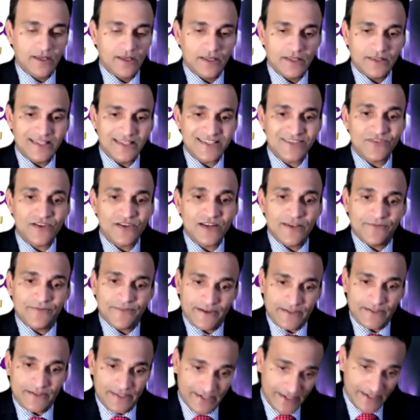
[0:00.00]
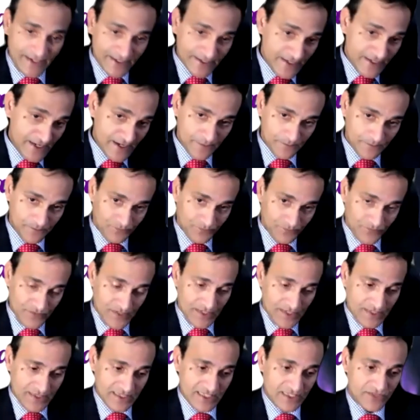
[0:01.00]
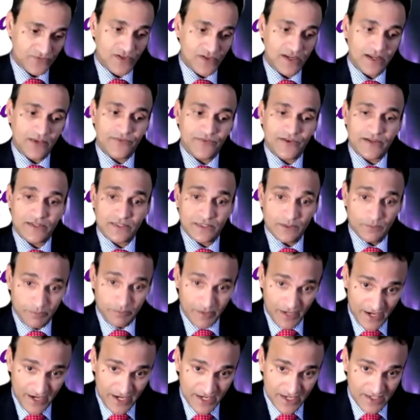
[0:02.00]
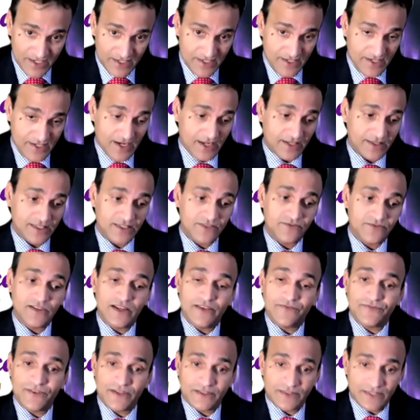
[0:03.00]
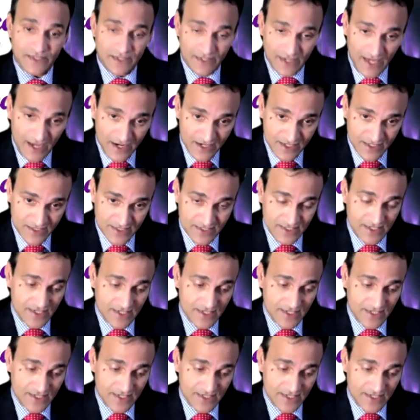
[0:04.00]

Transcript: This will affect the kidney, this will affect the brain, and this will affect the lungs,